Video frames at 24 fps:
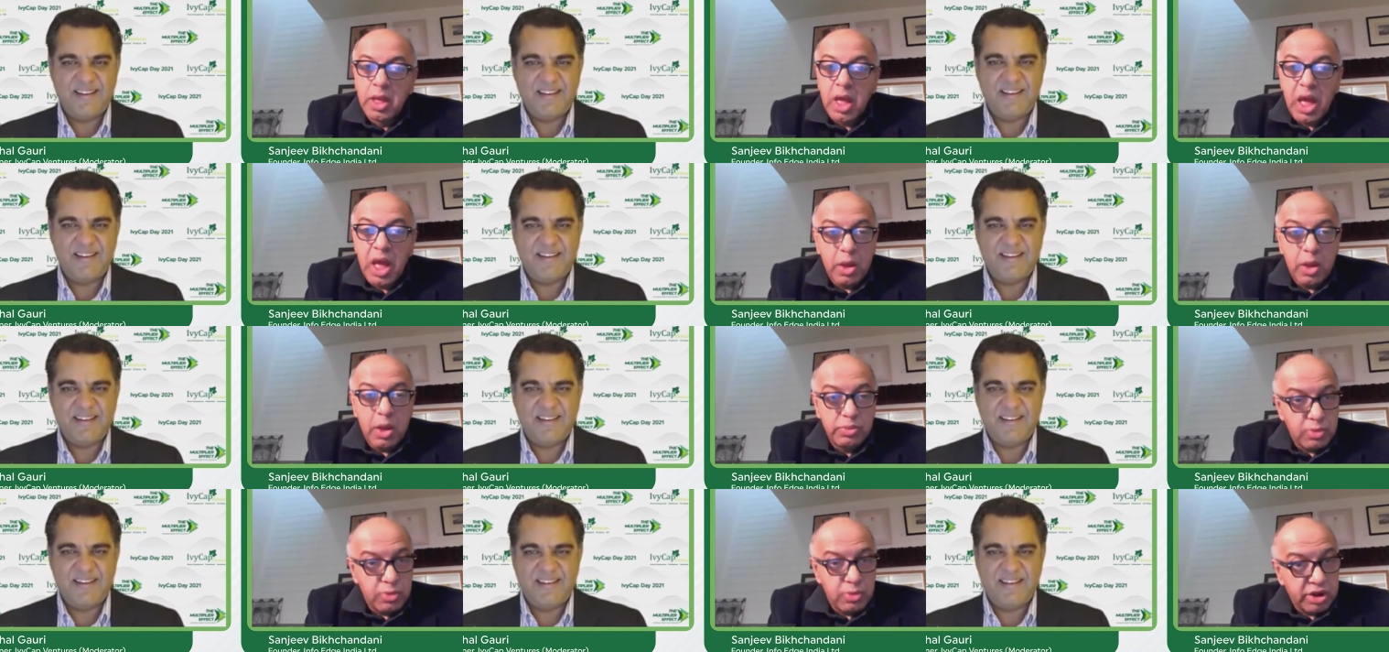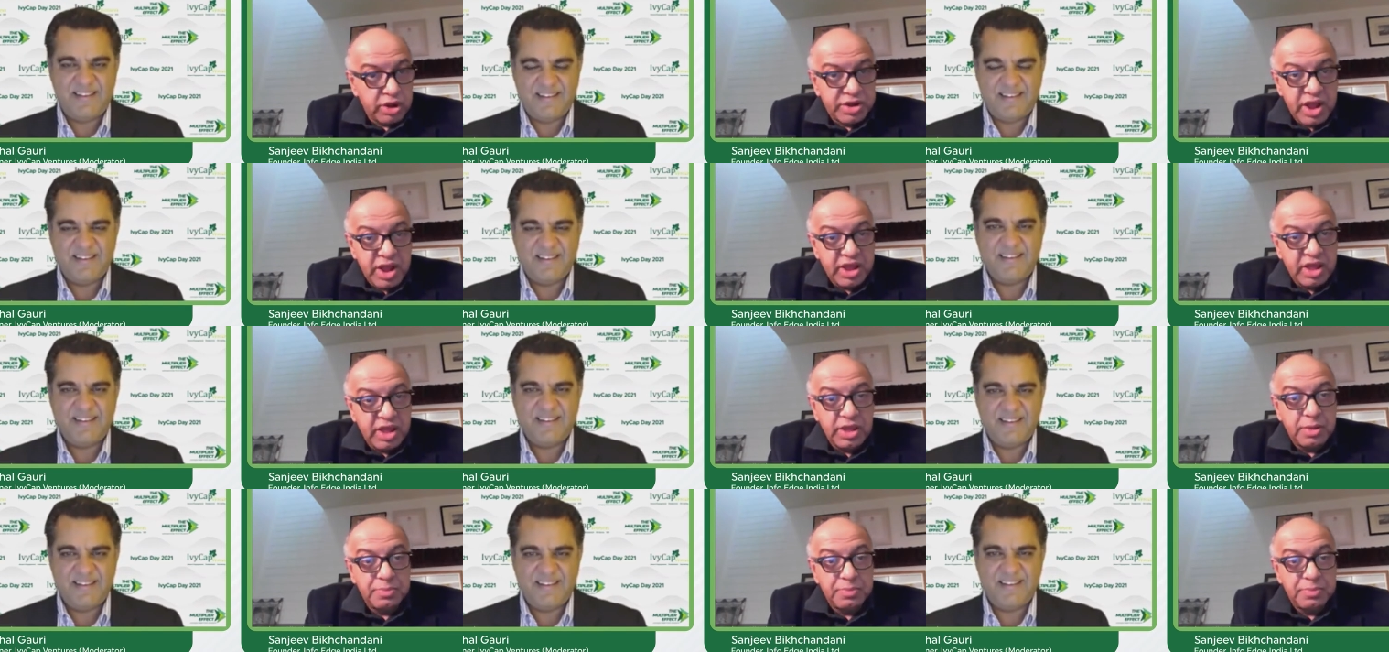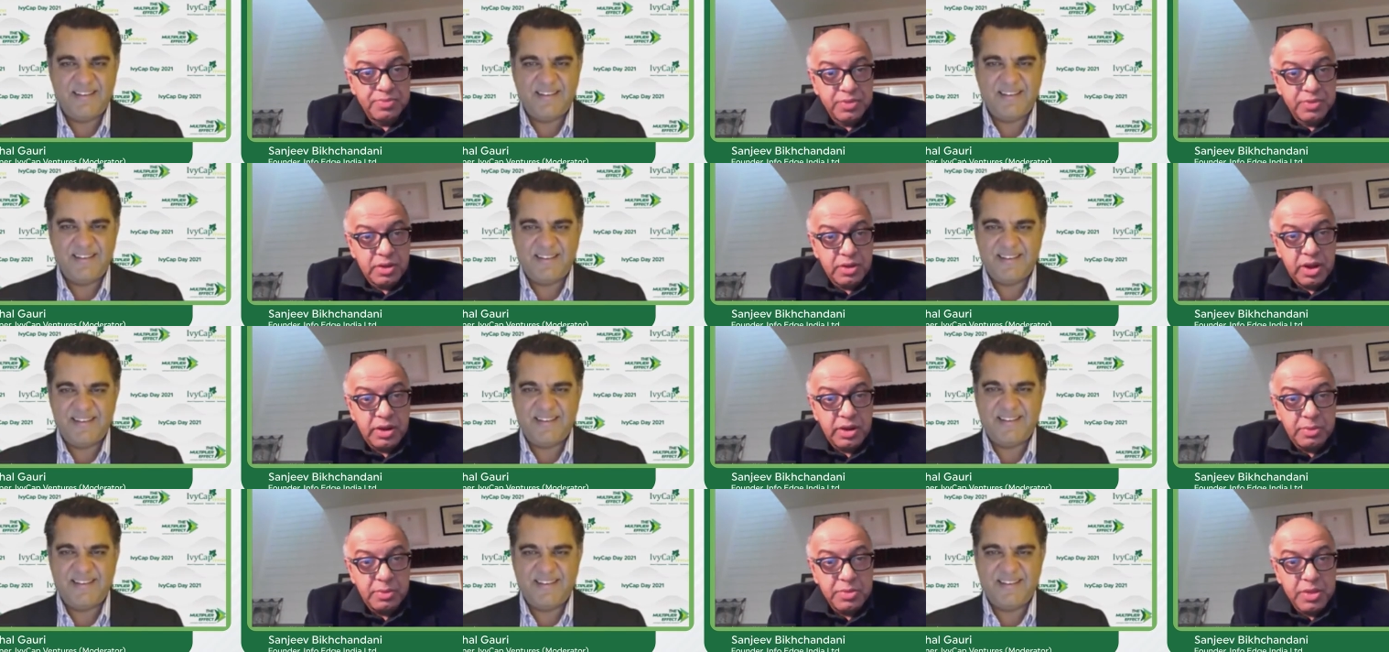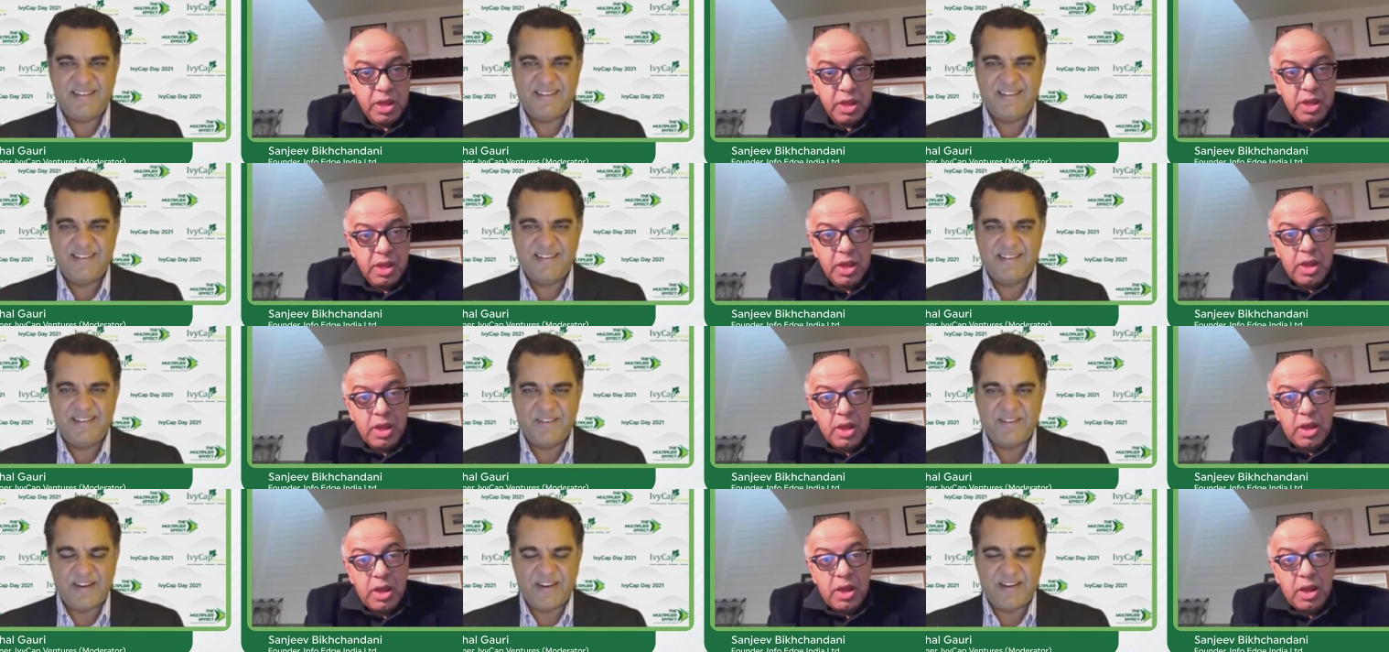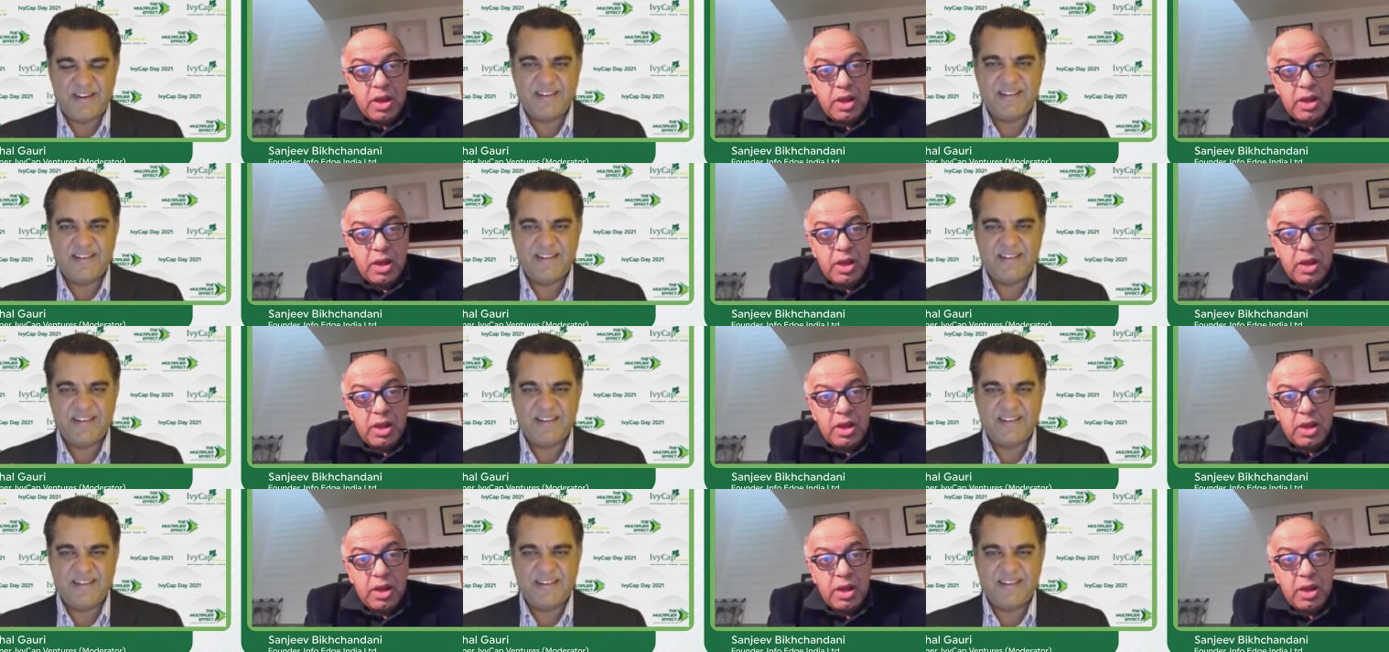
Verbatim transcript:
Speaker 1: I'm not a techie, right? right.